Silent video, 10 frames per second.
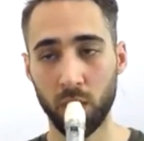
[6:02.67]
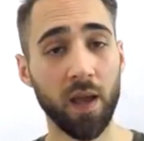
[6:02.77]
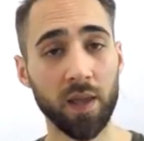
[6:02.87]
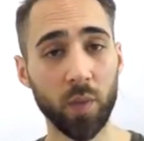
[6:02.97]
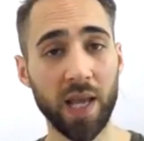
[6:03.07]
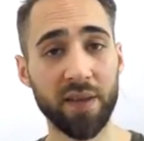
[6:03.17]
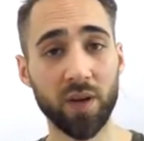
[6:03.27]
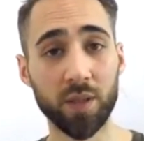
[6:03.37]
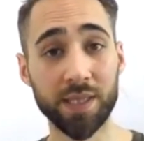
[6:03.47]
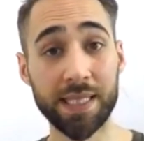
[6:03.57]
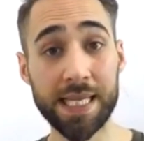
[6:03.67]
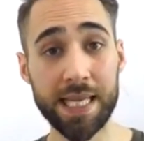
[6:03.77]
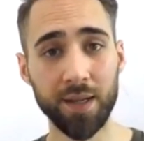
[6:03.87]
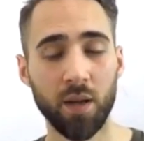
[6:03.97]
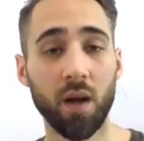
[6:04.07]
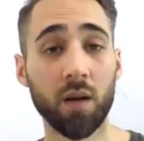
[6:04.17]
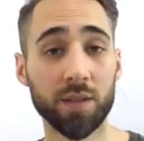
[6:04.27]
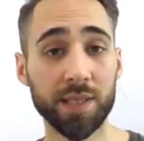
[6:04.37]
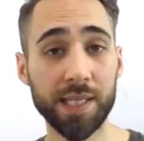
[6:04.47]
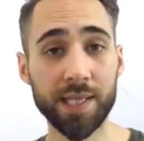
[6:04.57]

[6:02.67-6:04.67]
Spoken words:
And then we have our D. Our D